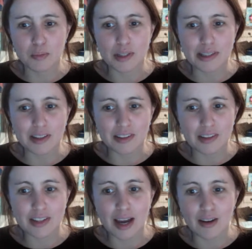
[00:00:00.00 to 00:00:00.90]
pretty on the
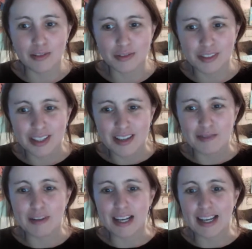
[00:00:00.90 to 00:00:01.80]
shelf,
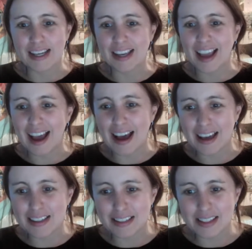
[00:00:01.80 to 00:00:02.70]
really,
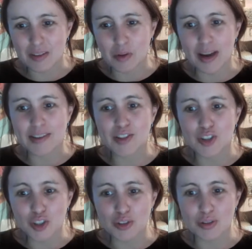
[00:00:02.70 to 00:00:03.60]
and whereas
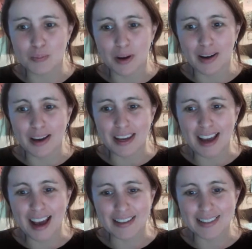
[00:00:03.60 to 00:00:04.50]
use by
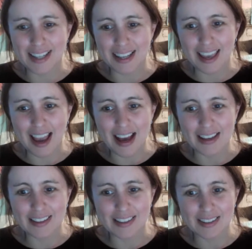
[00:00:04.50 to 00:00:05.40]
actually
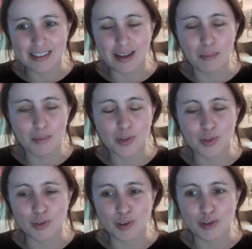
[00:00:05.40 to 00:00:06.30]
has some
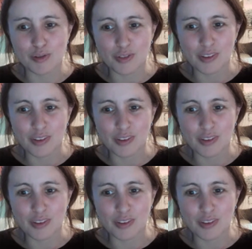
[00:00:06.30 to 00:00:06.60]
sort of,